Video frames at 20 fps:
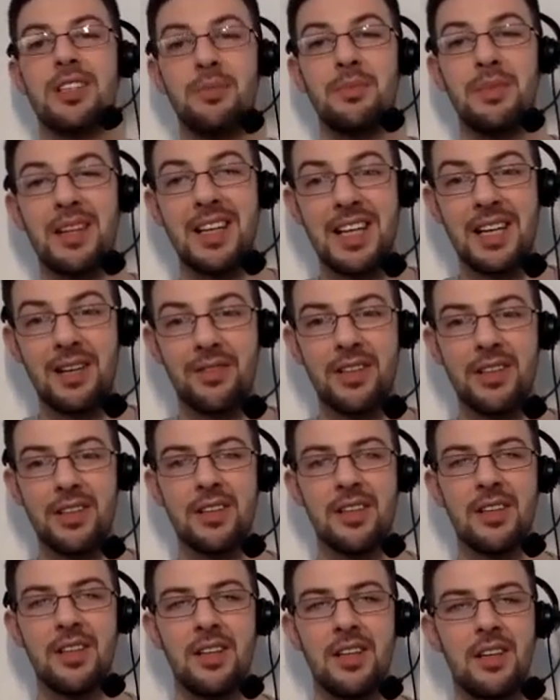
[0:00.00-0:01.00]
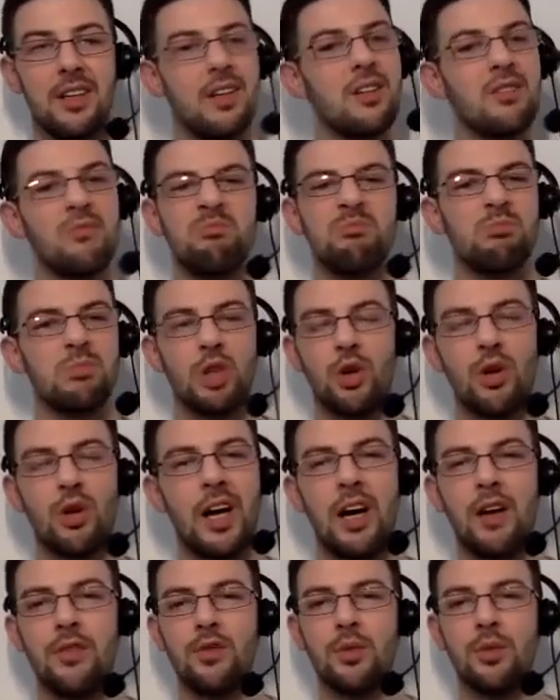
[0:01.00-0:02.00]
you believe in, you're going
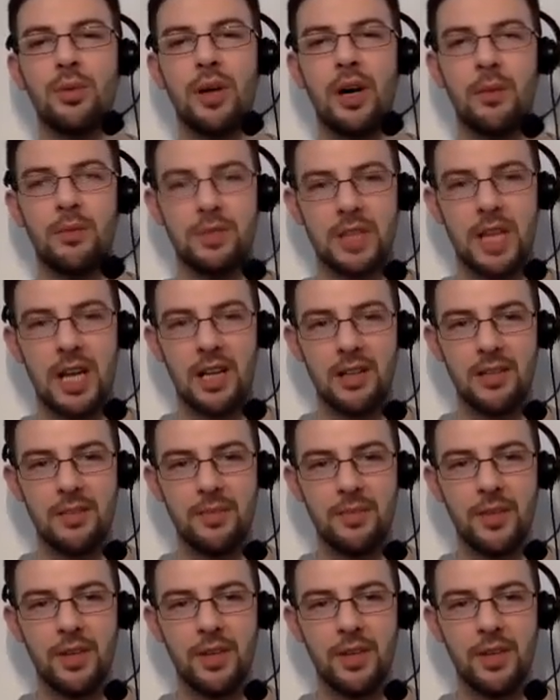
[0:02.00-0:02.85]
to have no problem selling.